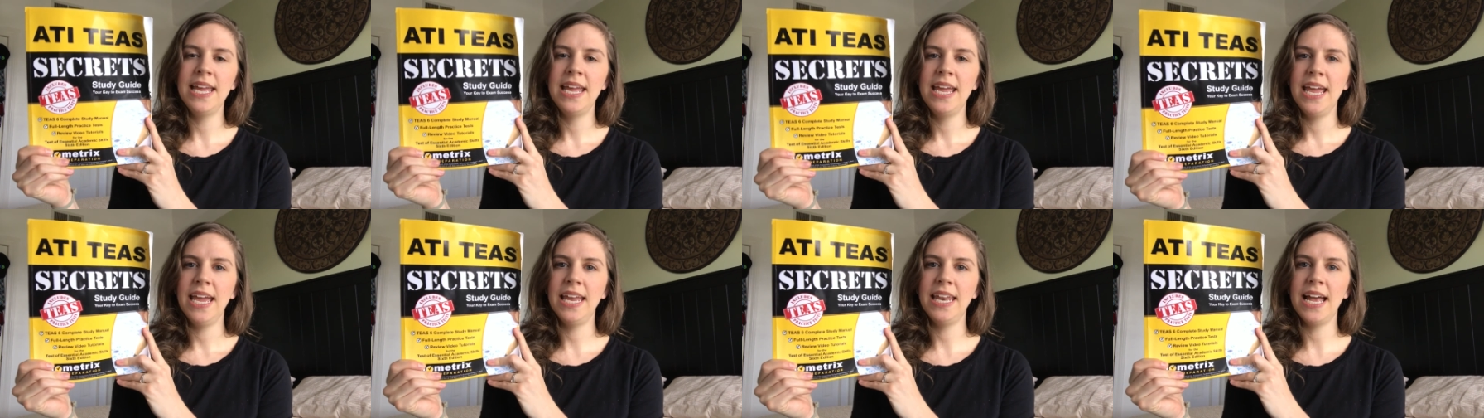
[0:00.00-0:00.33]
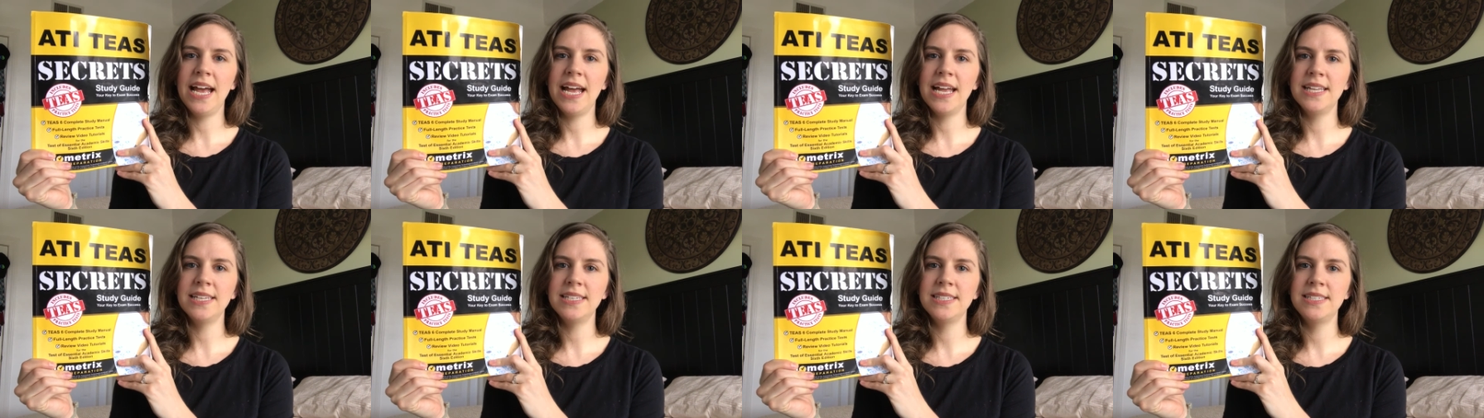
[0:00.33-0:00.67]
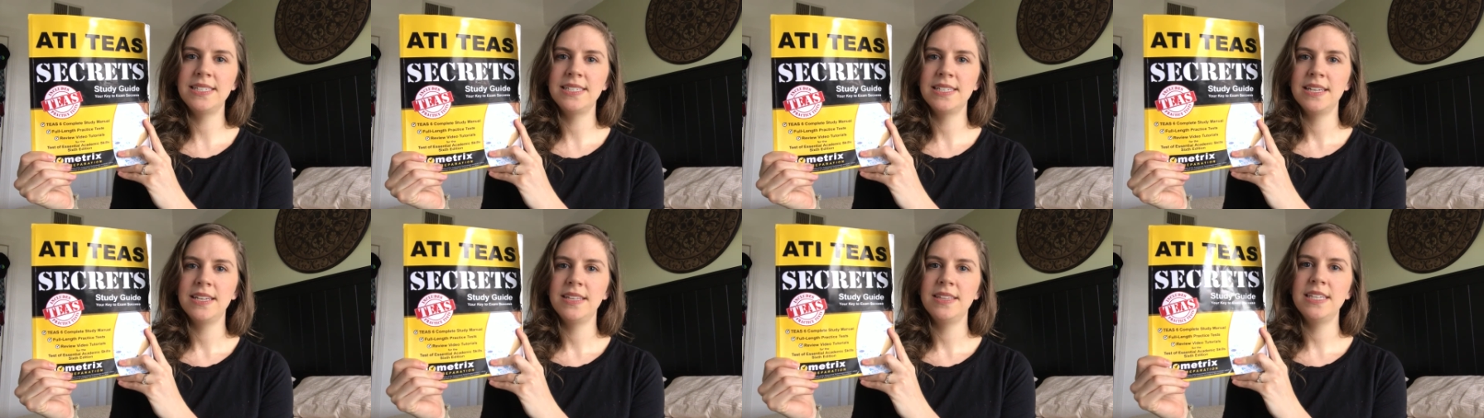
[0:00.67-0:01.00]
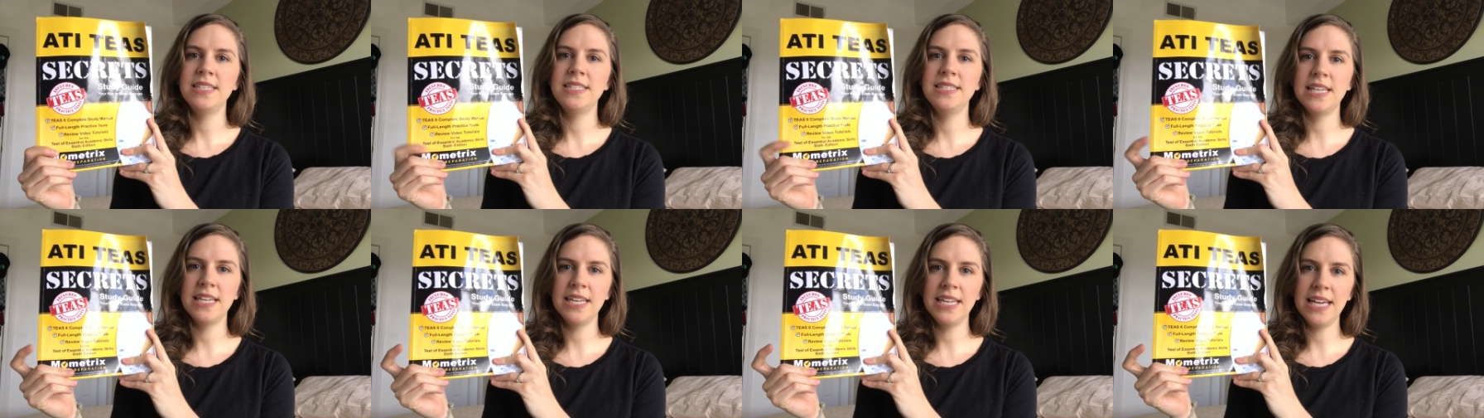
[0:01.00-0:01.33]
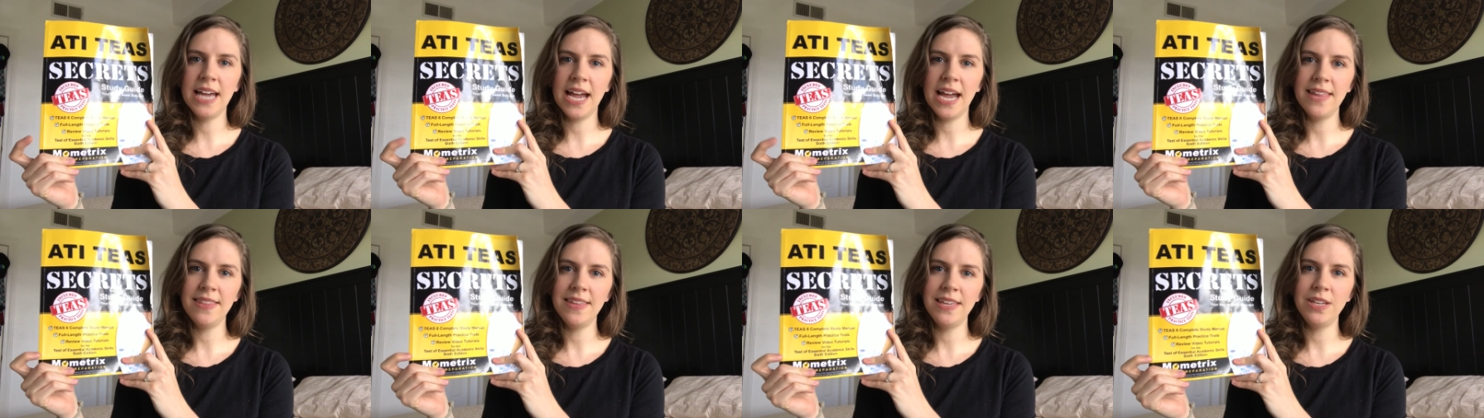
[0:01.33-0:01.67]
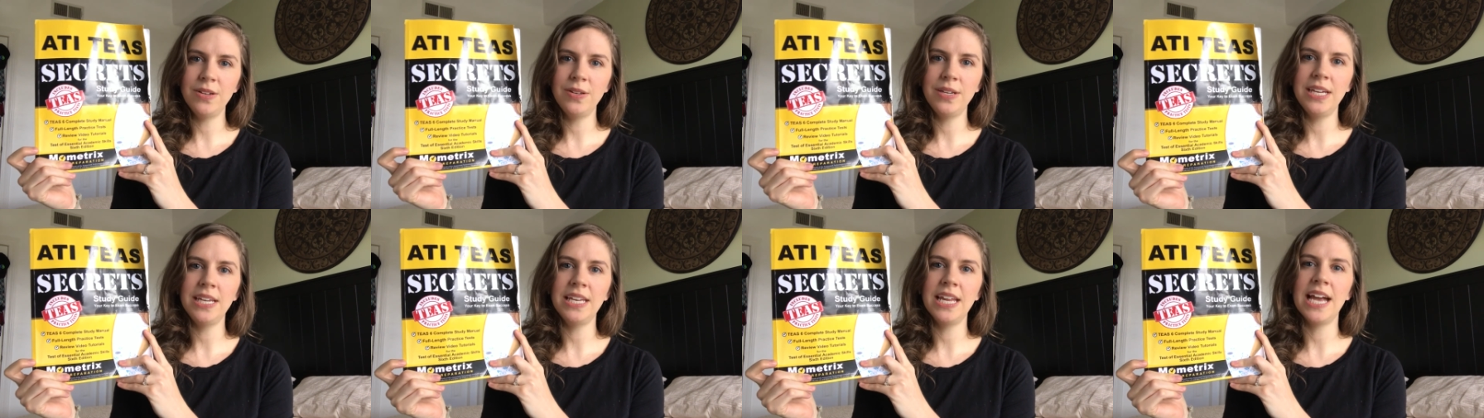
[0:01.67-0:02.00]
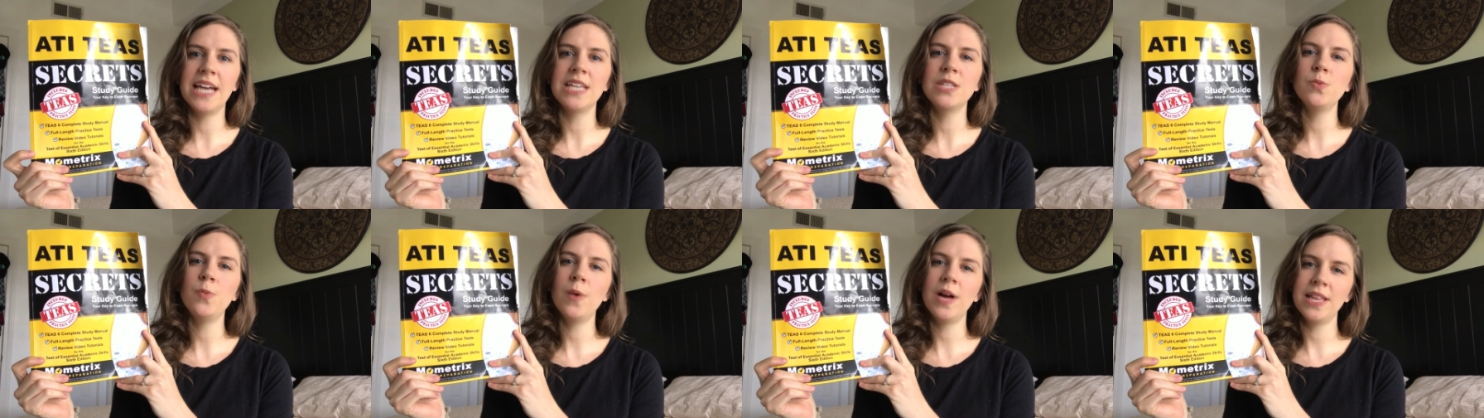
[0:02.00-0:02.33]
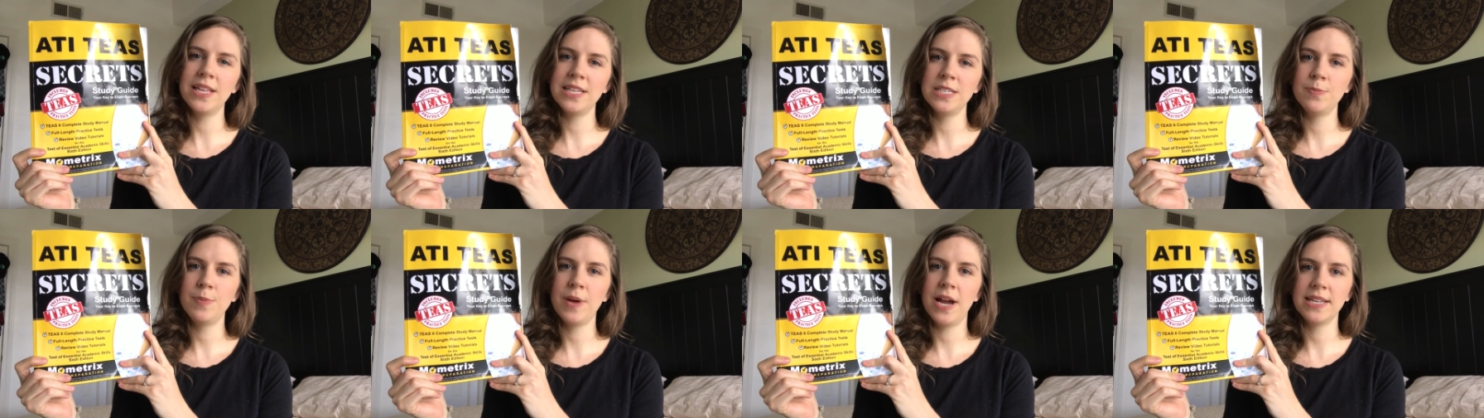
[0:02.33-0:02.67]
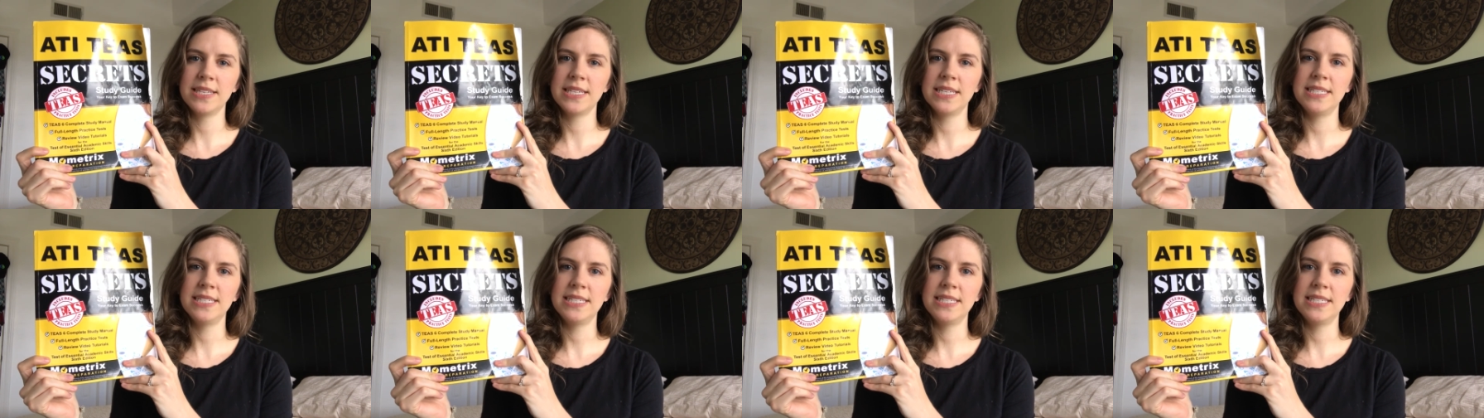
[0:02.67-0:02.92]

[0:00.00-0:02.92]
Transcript: It has the study guide that you need as well as practice